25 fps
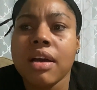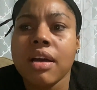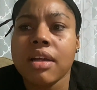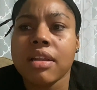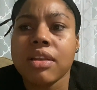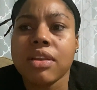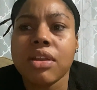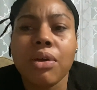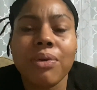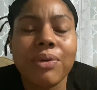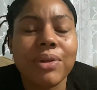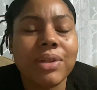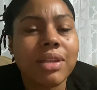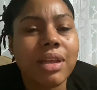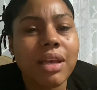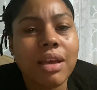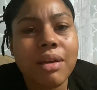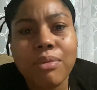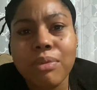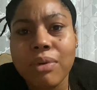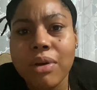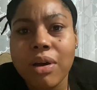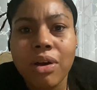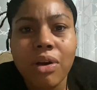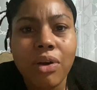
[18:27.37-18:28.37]
knowing damn
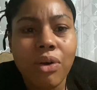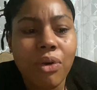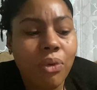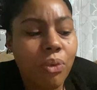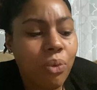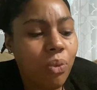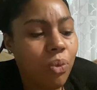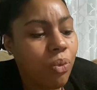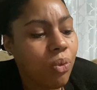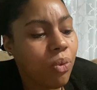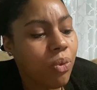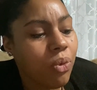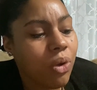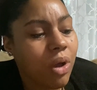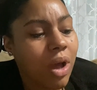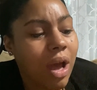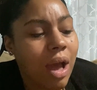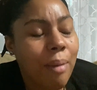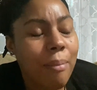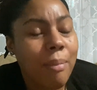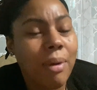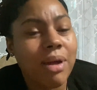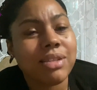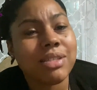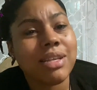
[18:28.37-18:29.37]
well
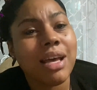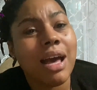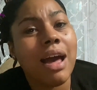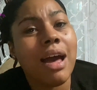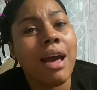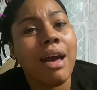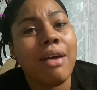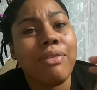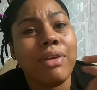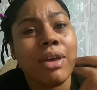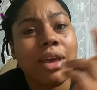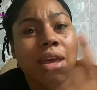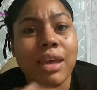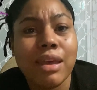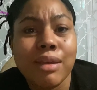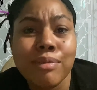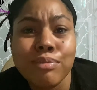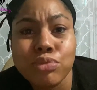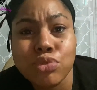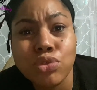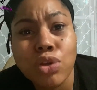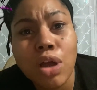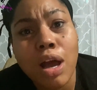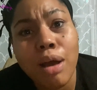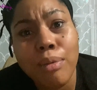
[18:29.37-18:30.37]
I'm about to have him
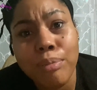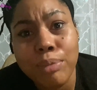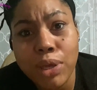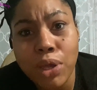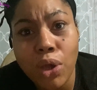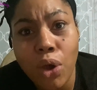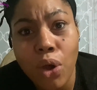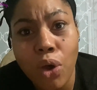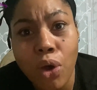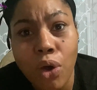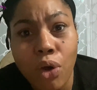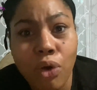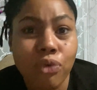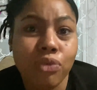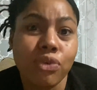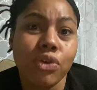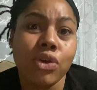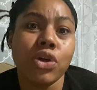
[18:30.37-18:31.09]
drop me off